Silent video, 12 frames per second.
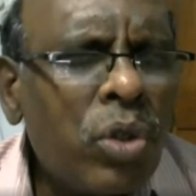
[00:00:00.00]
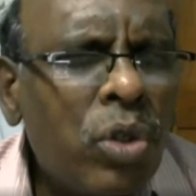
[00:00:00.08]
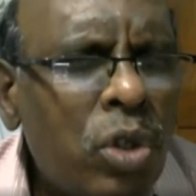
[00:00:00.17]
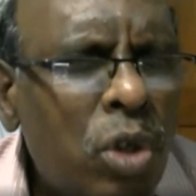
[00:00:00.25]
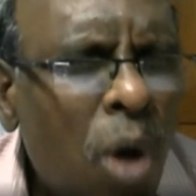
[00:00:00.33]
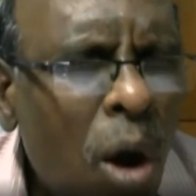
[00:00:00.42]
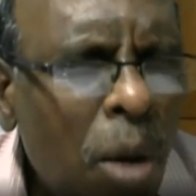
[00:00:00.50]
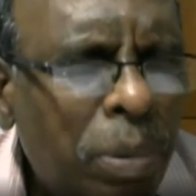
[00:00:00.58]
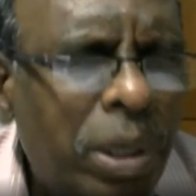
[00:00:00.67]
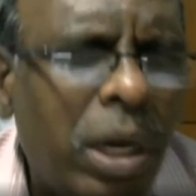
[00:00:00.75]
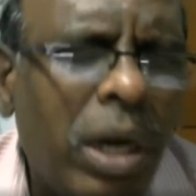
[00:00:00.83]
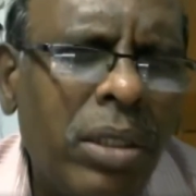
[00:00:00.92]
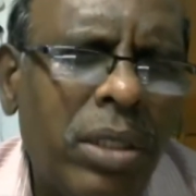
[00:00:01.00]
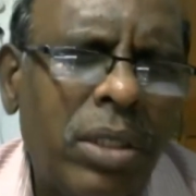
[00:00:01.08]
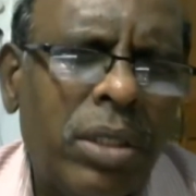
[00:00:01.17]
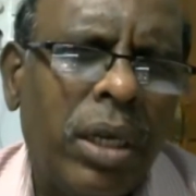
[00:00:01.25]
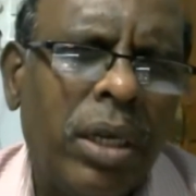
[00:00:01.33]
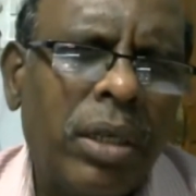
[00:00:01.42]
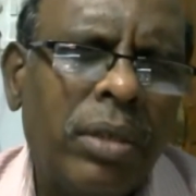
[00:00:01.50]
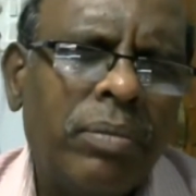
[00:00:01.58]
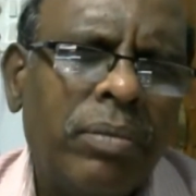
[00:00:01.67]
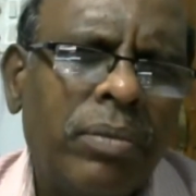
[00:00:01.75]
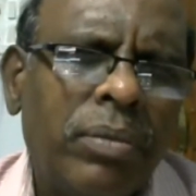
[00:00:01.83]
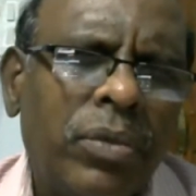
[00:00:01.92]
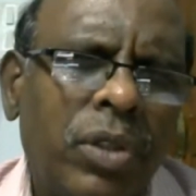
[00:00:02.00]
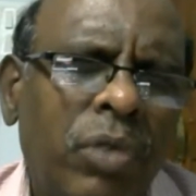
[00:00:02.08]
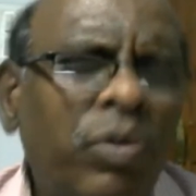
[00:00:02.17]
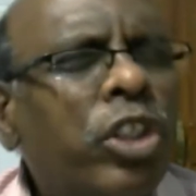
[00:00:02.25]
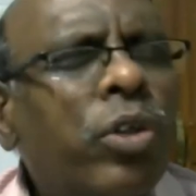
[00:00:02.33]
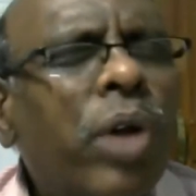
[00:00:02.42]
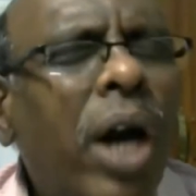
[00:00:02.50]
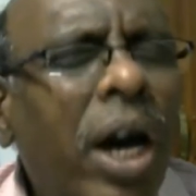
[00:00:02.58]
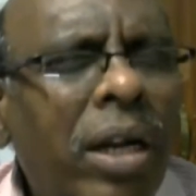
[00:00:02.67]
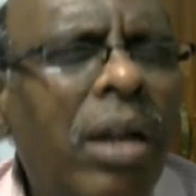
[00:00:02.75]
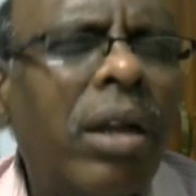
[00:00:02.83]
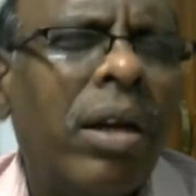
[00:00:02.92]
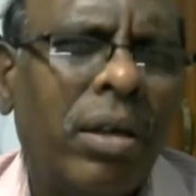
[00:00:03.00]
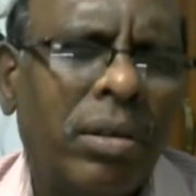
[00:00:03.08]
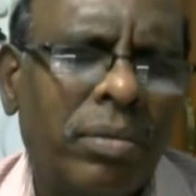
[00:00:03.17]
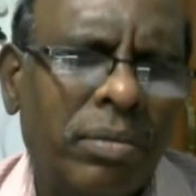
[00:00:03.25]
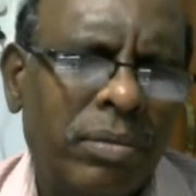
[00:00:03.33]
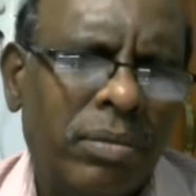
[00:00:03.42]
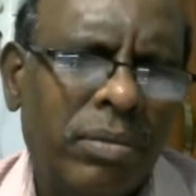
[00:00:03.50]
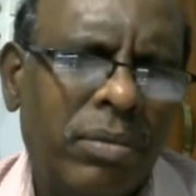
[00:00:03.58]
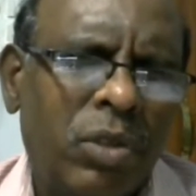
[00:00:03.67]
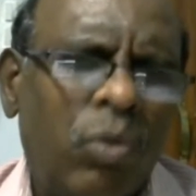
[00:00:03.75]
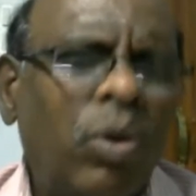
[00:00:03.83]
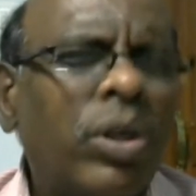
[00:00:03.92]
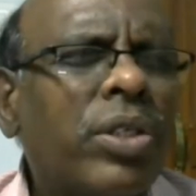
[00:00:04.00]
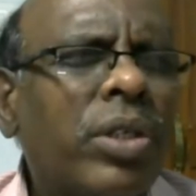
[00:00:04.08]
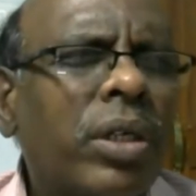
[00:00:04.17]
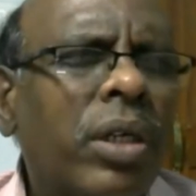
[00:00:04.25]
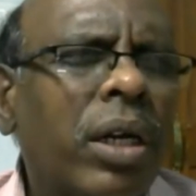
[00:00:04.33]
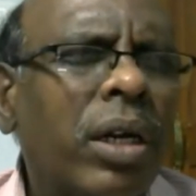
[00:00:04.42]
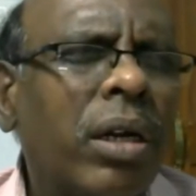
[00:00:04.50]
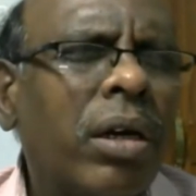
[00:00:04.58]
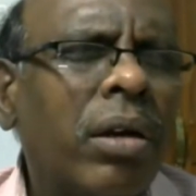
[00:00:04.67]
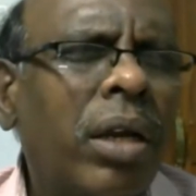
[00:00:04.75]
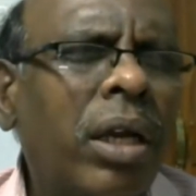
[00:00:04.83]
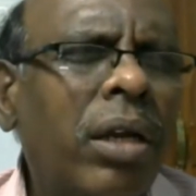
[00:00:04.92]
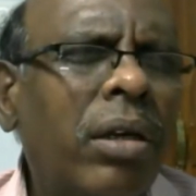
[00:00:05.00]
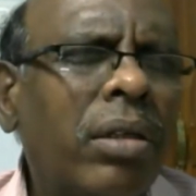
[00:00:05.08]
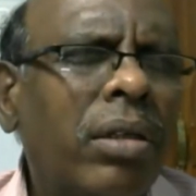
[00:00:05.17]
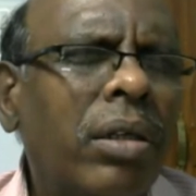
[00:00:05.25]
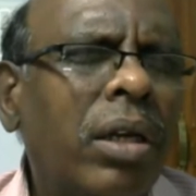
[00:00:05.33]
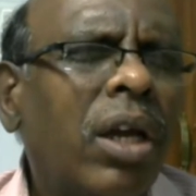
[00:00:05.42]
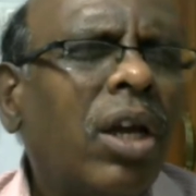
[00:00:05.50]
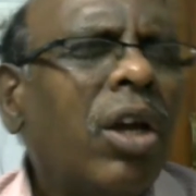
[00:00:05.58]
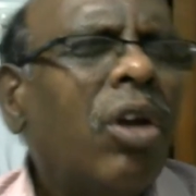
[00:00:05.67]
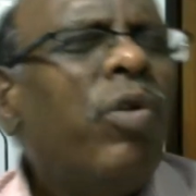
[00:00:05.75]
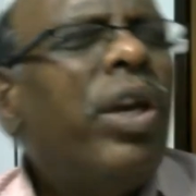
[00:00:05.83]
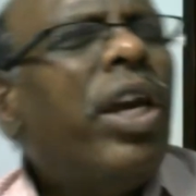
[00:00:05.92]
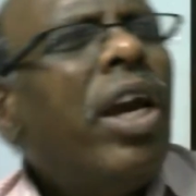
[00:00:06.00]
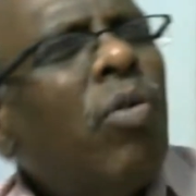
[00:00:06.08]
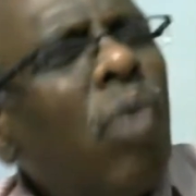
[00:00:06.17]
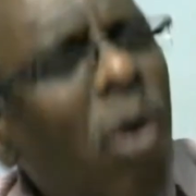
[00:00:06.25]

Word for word: stop dancing, we should unlearn. What is that unlearning? We have